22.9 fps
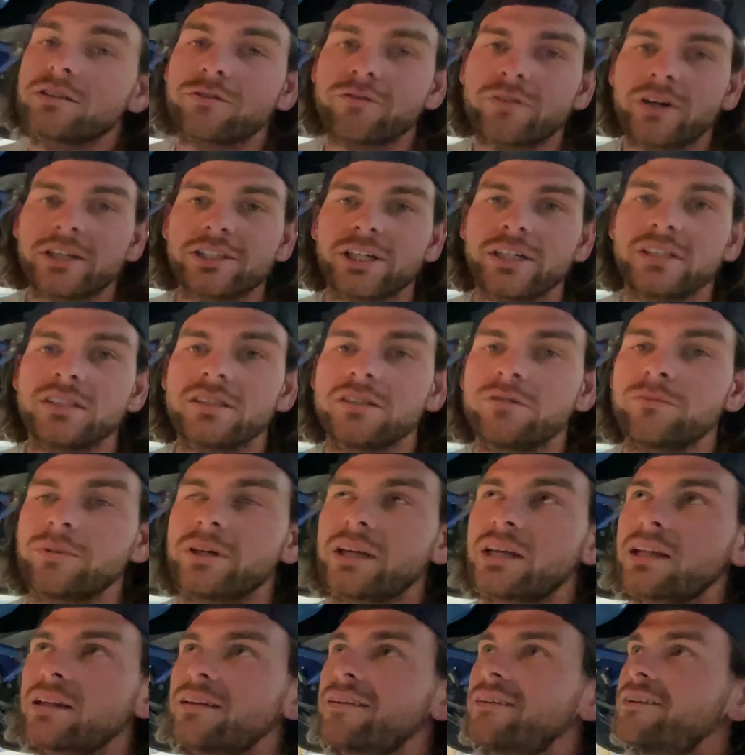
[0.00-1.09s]
a fresh engine
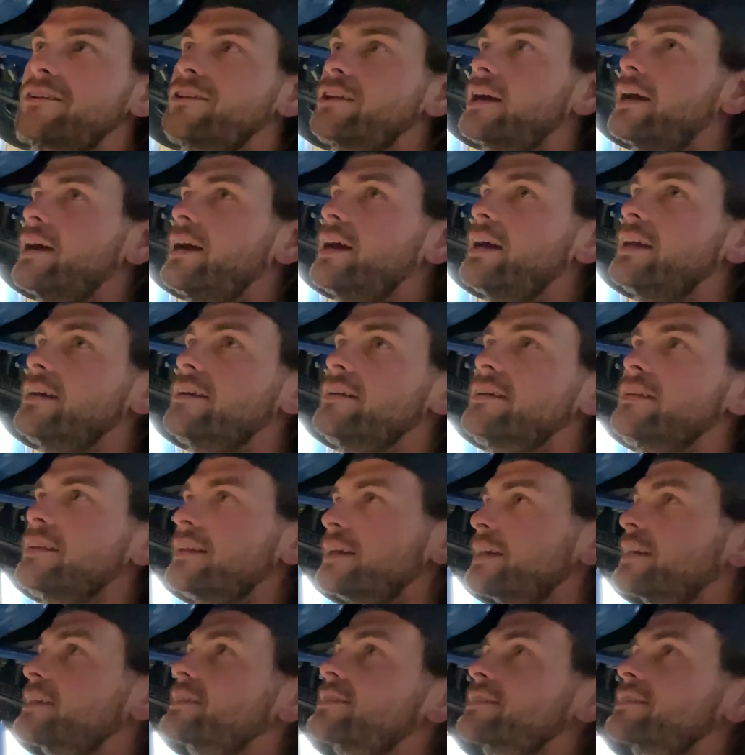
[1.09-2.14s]
build and it leaks.